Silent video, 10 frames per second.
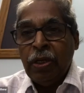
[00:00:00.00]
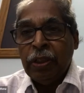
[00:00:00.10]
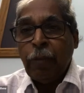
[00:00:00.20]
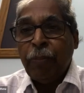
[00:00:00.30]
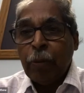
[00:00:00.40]

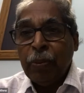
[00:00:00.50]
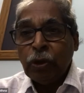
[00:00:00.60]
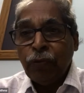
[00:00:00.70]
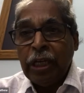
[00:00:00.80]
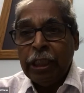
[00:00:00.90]
The
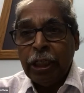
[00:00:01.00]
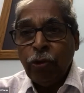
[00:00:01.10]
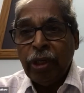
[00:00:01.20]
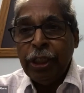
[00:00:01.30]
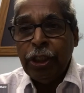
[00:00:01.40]
purpose of that
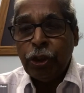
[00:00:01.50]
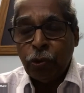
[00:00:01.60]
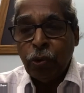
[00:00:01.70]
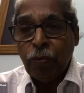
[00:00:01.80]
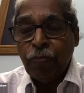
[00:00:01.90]
inquiry is
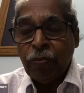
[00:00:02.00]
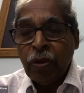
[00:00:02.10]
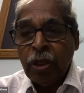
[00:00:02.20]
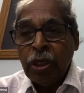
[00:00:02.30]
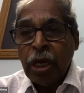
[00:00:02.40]
to
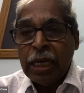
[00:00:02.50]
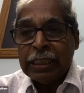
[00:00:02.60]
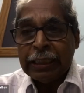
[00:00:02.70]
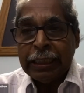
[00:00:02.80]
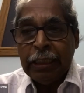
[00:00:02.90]

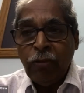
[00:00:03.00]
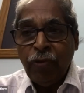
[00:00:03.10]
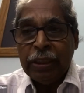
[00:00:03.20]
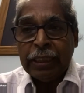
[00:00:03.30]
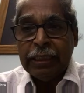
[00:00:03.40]
ascertain
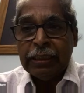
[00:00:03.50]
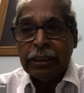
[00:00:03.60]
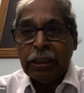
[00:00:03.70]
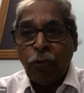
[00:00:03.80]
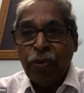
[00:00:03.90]
whether there is
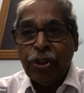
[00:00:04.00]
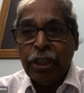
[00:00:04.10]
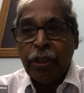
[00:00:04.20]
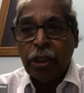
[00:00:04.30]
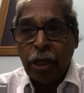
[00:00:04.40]
a
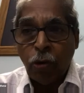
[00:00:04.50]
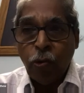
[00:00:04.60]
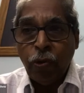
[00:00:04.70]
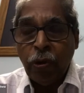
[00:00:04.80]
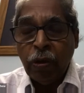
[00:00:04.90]
sufficient
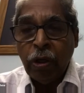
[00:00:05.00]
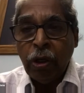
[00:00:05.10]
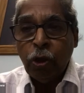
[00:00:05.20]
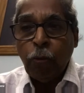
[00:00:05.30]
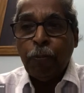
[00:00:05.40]
ground
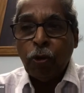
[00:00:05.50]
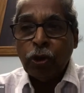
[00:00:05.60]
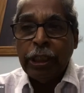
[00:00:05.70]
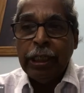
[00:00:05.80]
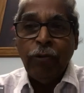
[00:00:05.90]
to
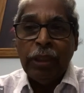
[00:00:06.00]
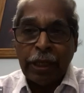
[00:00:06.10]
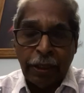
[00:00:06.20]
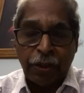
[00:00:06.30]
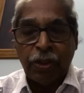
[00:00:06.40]
proceed with the
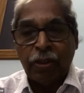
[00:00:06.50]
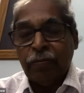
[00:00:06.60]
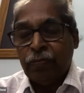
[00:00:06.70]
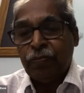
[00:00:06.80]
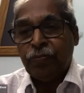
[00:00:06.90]
case.